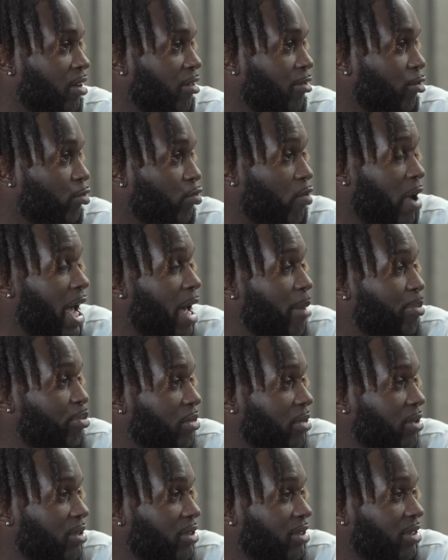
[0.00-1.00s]
rap.
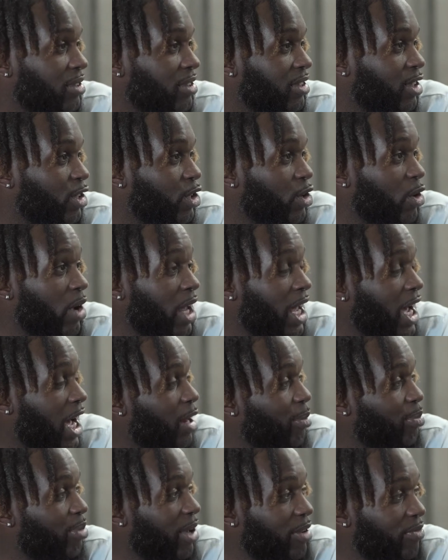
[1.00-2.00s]
You ain't got
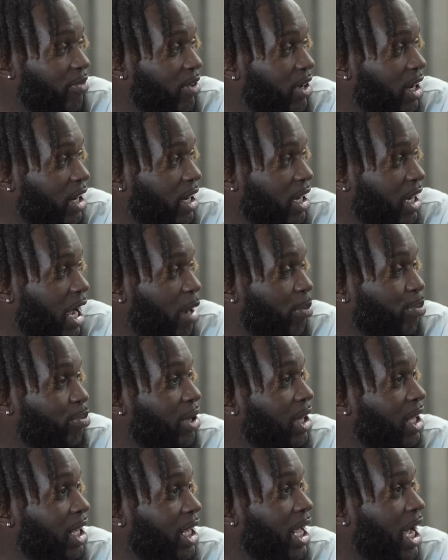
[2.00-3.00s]
to pay for nothing. I'm
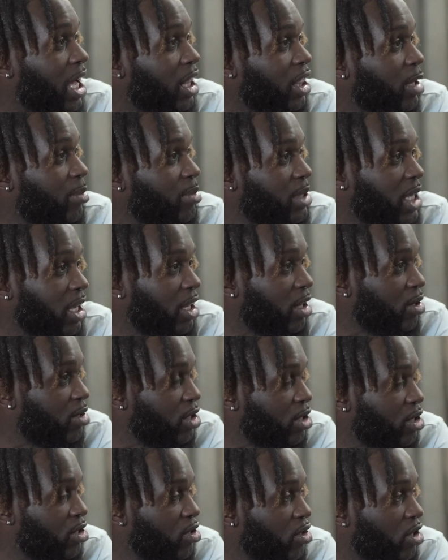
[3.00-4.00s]
picking y'all up, taking you
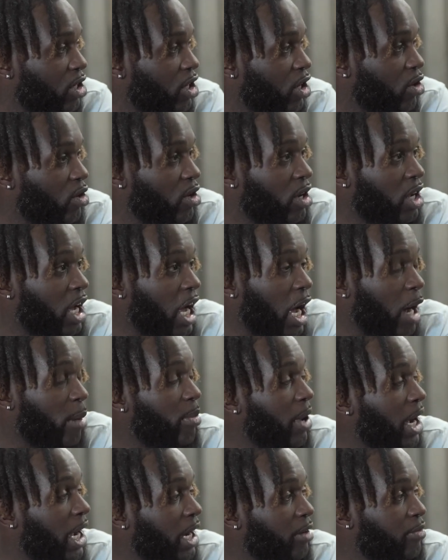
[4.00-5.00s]
to the studio. I'm
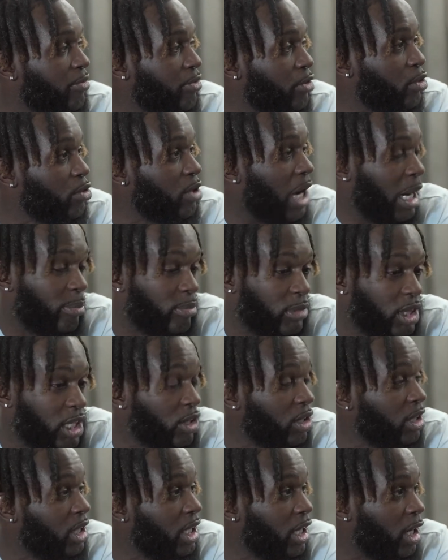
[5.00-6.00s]
buying the food. I'm
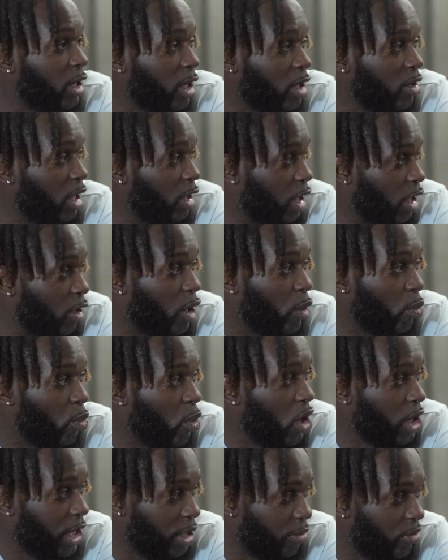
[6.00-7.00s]
literally a
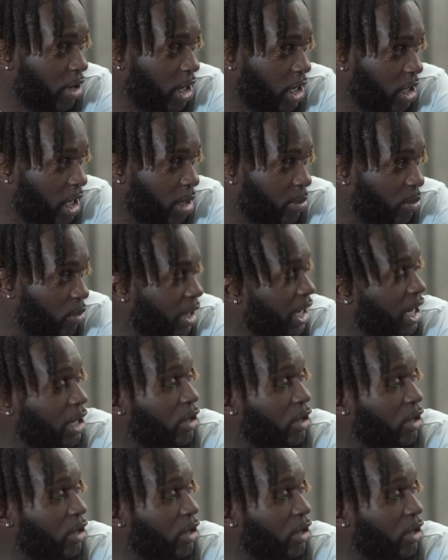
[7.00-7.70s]
walking record label, and